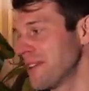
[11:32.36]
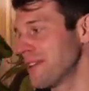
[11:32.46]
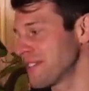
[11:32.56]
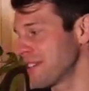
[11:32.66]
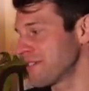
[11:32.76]
been
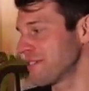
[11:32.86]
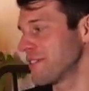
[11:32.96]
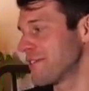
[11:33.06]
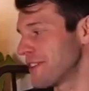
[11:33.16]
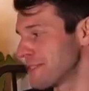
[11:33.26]
looked after in the
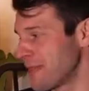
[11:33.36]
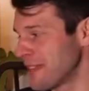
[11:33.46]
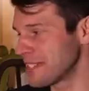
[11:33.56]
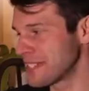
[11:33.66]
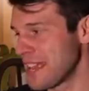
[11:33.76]
first
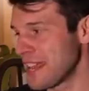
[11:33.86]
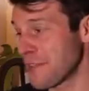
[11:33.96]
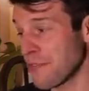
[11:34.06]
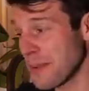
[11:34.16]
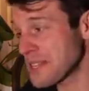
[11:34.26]
place. Now,
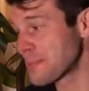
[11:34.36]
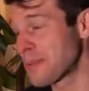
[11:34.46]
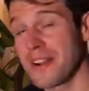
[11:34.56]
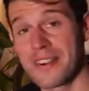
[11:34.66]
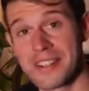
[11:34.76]
from
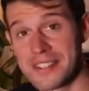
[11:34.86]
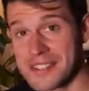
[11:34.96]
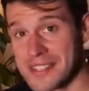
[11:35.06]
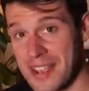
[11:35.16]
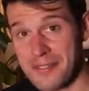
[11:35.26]

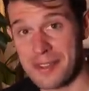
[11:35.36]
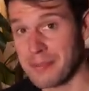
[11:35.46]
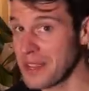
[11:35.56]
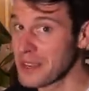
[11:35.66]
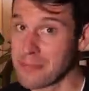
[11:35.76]
experience, having
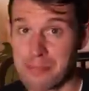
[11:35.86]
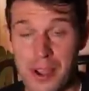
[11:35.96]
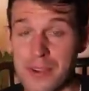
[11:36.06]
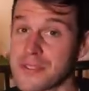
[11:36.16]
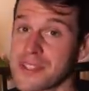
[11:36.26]
been on
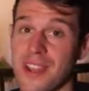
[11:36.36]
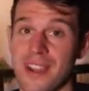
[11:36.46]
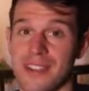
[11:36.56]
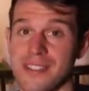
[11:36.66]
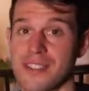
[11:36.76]
both
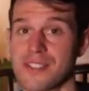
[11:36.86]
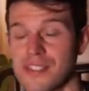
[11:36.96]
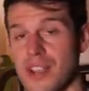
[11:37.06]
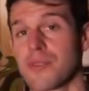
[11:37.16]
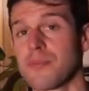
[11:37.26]
sides,
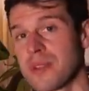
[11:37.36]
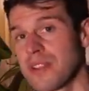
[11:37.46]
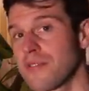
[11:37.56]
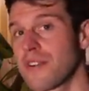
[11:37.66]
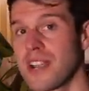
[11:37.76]
don't be
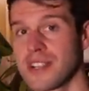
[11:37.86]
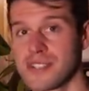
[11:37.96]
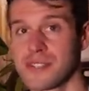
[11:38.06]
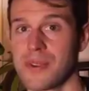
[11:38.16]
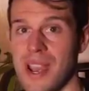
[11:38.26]
afraid
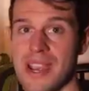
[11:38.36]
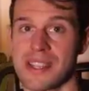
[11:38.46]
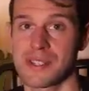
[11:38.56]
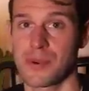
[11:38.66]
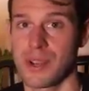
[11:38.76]
to
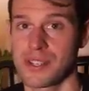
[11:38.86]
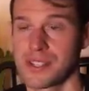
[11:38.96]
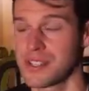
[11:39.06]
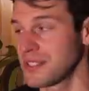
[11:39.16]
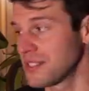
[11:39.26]
ask
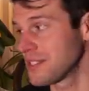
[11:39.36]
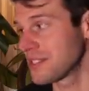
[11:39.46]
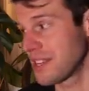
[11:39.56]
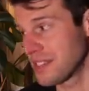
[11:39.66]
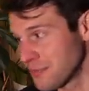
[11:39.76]

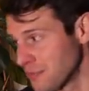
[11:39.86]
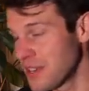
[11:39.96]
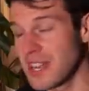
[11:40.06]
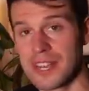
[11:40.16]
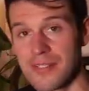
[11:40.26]
questions. It's
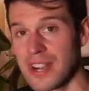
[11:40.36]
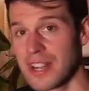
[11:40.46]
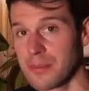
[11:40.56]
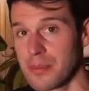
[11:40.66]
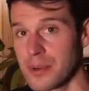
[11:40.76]
really,
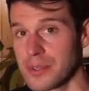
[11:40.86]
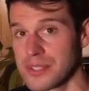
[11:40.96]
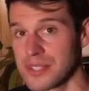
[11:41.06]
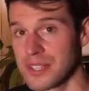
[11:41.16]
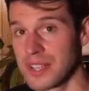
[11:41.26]
really
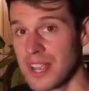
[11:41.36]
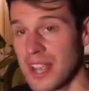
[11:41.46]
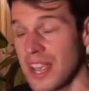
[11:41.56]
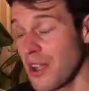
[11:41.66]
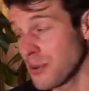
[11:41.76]
important.
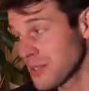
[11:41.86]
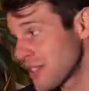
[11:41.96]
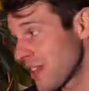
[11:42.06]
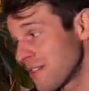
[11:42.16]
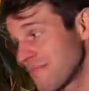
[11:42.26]

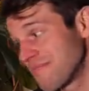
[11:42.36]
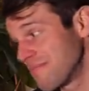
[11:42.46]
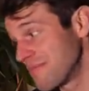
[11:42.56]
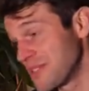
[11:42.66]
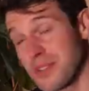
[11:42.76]
Also,
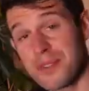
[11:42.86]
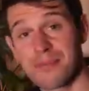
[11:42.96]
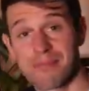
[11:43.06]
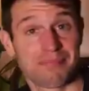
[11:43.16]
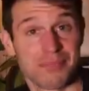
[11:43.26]
do
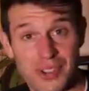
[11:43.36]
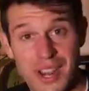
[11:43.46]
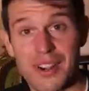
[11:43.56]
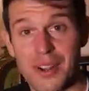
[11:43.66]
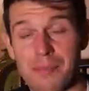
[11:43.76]

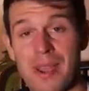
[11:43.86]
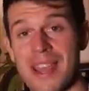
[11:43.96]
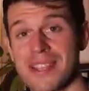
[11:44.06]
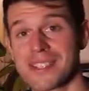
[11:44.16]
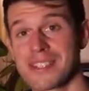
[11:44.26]
try and look
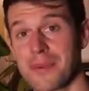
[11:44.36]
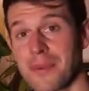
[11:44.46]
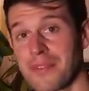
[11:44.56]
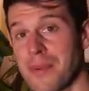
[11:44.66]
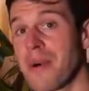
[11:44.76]
past some
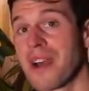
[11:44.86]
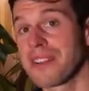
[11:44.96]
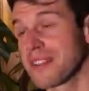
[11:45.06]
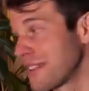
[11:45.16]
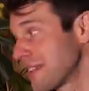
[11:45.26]
of the
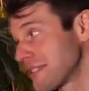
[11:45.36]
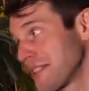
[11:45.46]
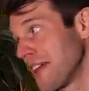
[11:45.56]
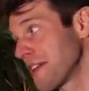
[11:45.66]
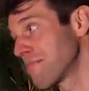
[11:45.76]
minor things
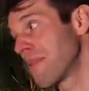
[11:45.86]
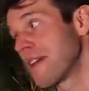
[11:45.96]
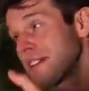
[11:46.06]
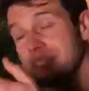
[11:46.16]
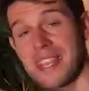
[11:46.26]
like
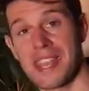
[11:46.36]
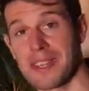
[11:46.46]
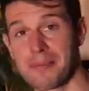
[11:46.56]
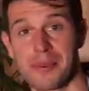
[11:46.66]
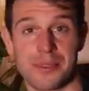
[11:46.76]
bar
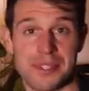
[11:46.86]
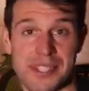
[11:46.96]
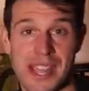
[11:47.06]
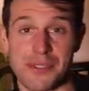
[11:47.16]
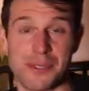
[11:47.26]
tape or
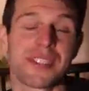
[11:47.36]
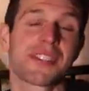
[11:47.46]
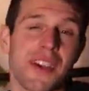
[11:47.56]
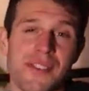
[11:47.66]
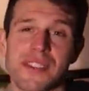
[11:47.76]
saddles because
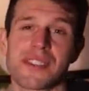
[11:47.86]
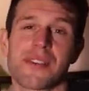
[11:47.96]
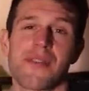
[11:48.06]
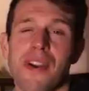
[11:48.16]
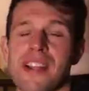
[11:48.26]
those are
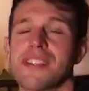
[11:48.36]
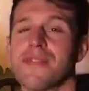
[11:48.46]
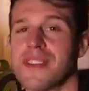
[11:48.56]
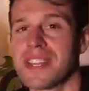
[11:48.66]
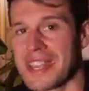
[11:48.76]

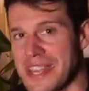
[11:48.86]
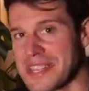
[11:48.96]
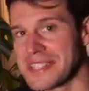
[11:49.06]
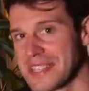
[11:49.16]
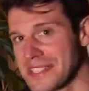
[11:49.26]
relatively
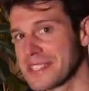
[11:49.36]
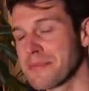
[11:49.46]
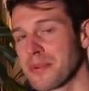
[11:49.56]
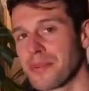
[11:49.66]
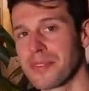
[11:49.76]
easy and
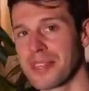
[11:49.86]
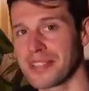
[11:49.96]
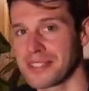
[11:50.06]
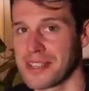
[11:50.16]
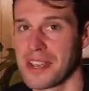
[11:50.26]
simple
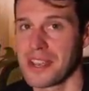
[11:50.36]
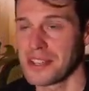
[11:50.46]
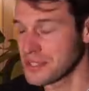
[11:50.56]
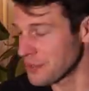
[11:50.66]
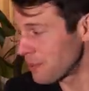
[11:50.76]
things
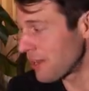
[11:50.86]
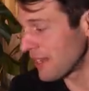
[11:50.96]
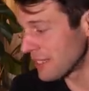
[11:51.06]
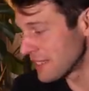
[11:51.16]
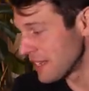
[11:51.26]
to
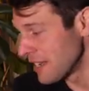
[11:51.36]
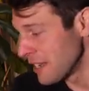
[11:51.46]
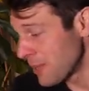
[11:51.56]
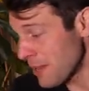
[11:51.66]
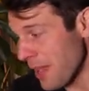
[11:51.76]
replace.
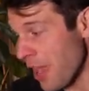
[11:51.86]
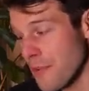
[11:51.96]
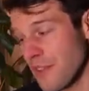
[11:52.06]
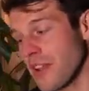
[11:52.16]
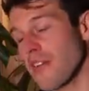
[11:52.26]
But anyway,
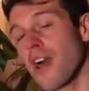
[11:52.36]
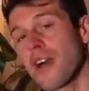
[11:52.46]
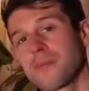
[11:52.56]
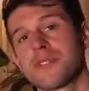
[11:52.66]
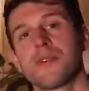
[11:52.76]
hopefully I've
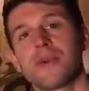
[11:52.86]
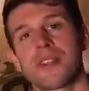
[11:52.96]
armed you